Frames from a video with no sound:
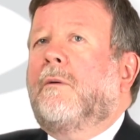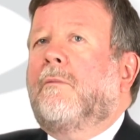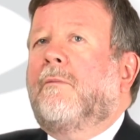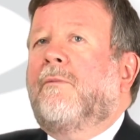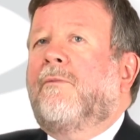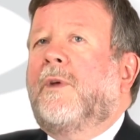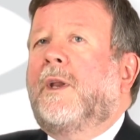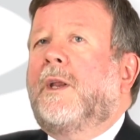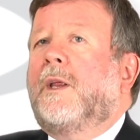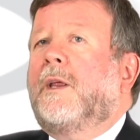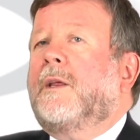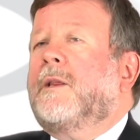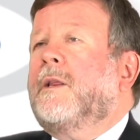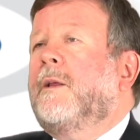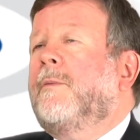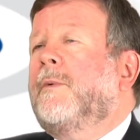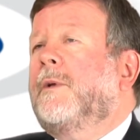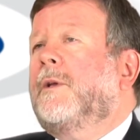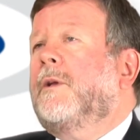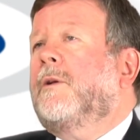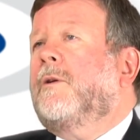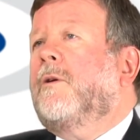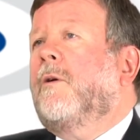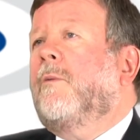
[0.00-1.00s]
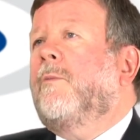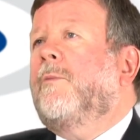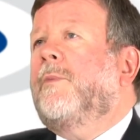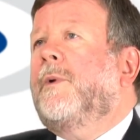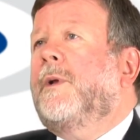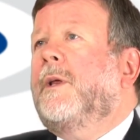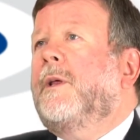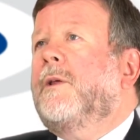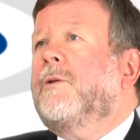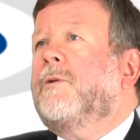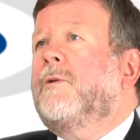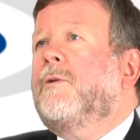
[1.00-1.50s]
various limited
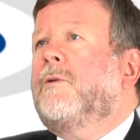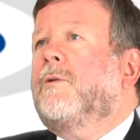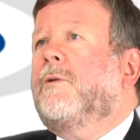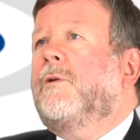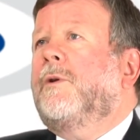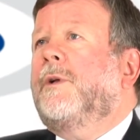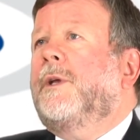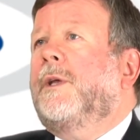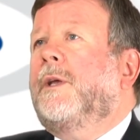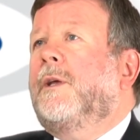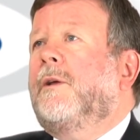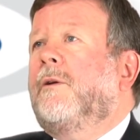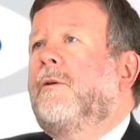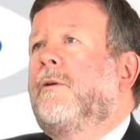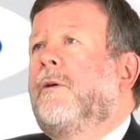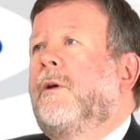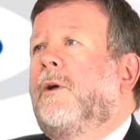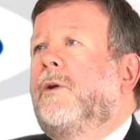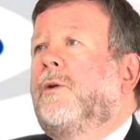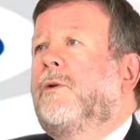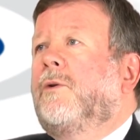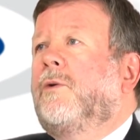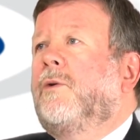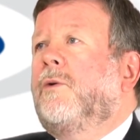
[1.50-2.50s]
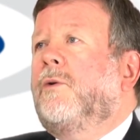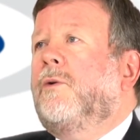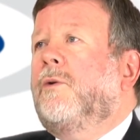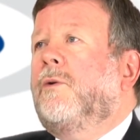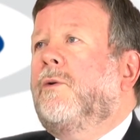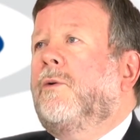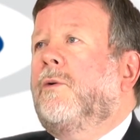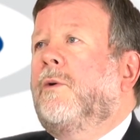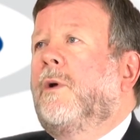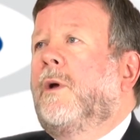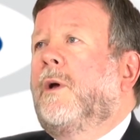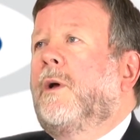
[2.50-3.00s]
companies, including
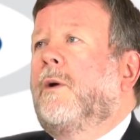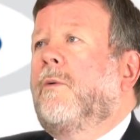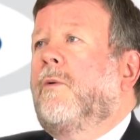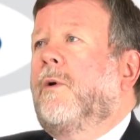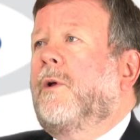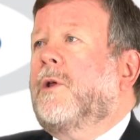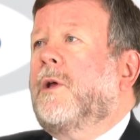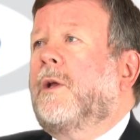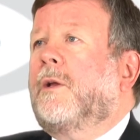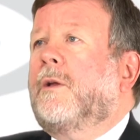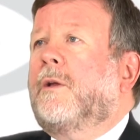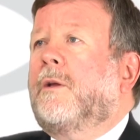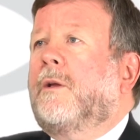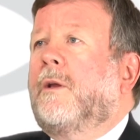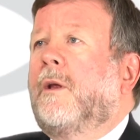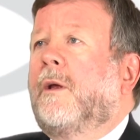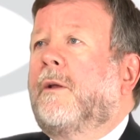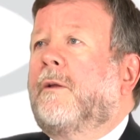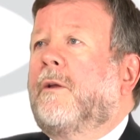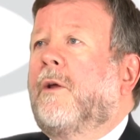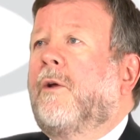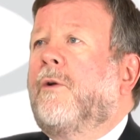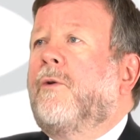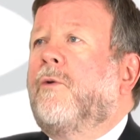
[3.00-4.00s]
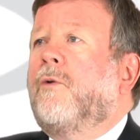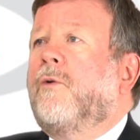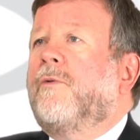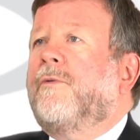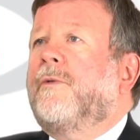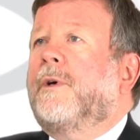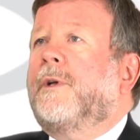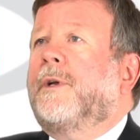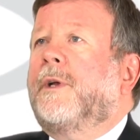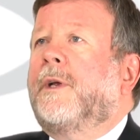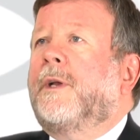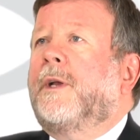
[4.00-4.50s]
two which had a
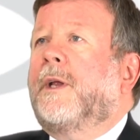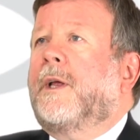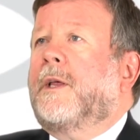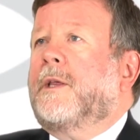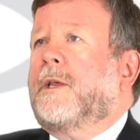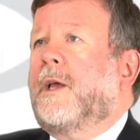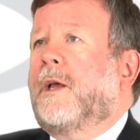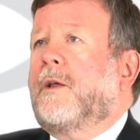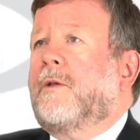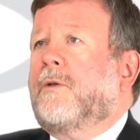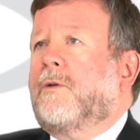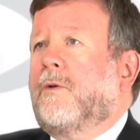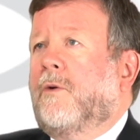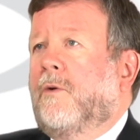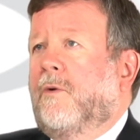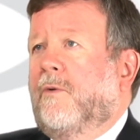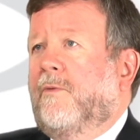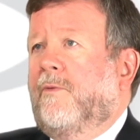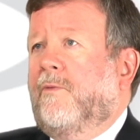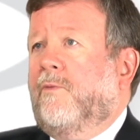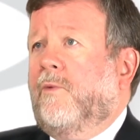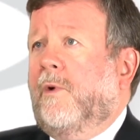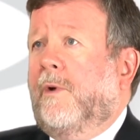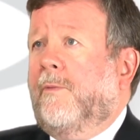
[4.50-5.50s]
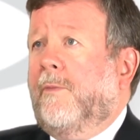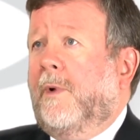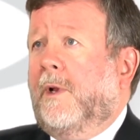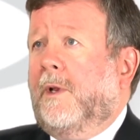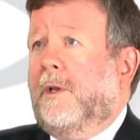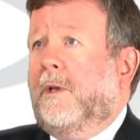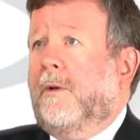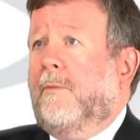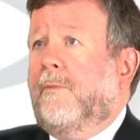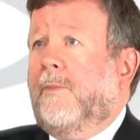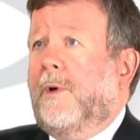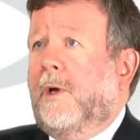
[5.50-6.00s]
turnover in excess of £1
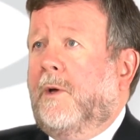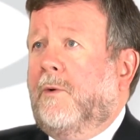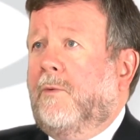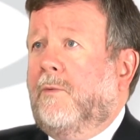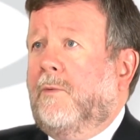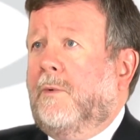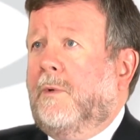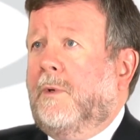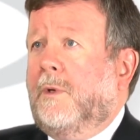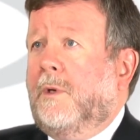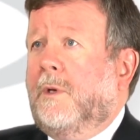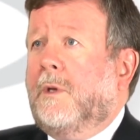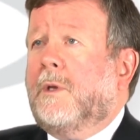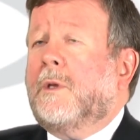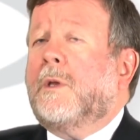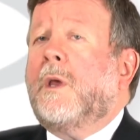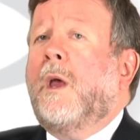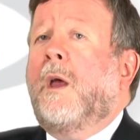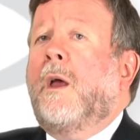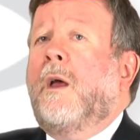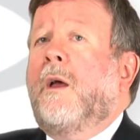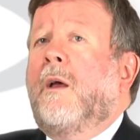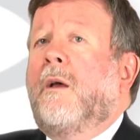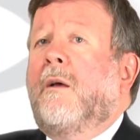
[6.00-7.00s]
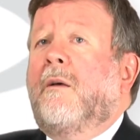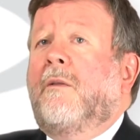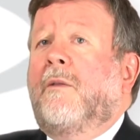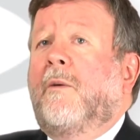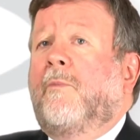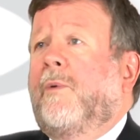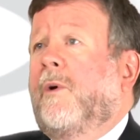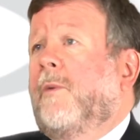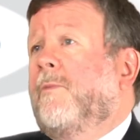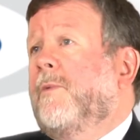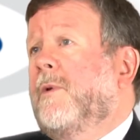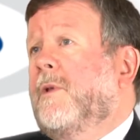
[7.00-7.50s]
million. The
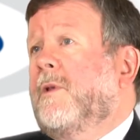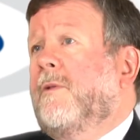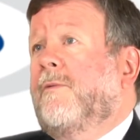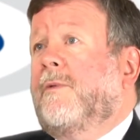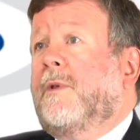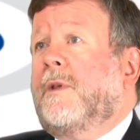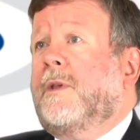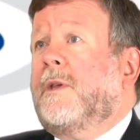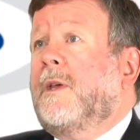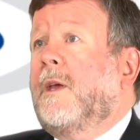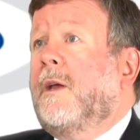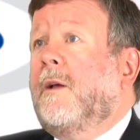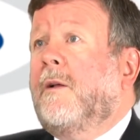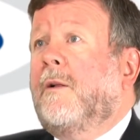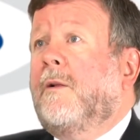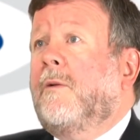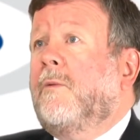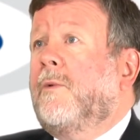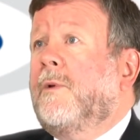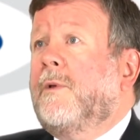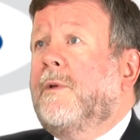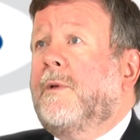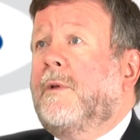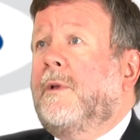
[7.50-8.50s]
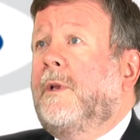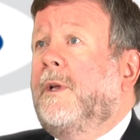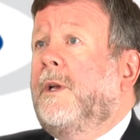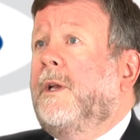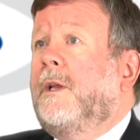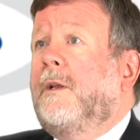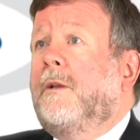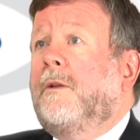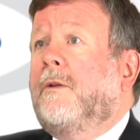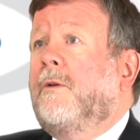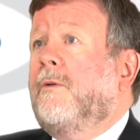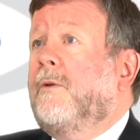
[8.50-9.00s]
purpose of the sale was
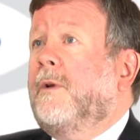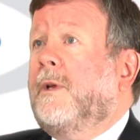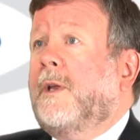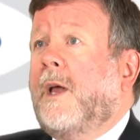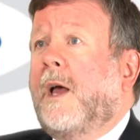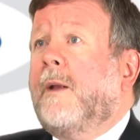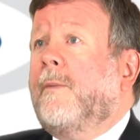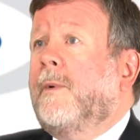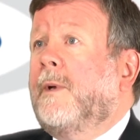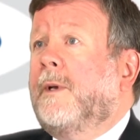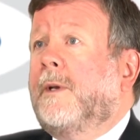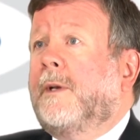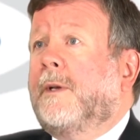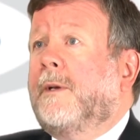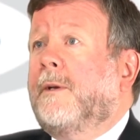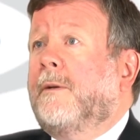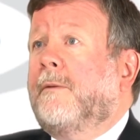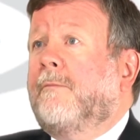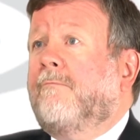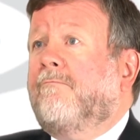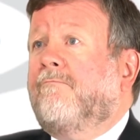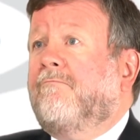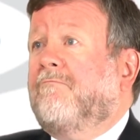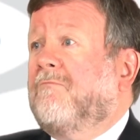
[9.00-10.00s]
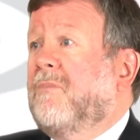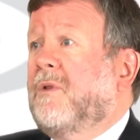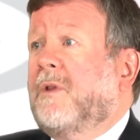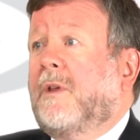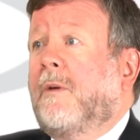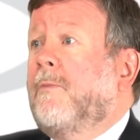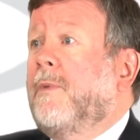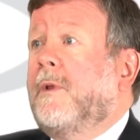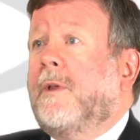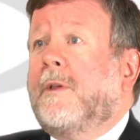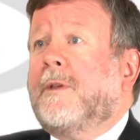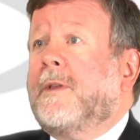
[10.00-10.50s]
leading to retirement.
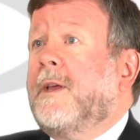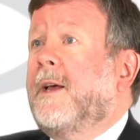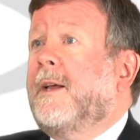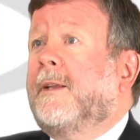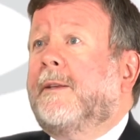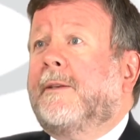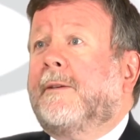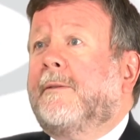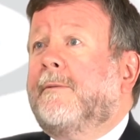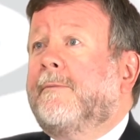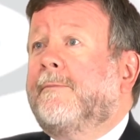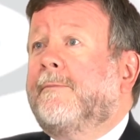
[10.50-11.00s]
Simple as that.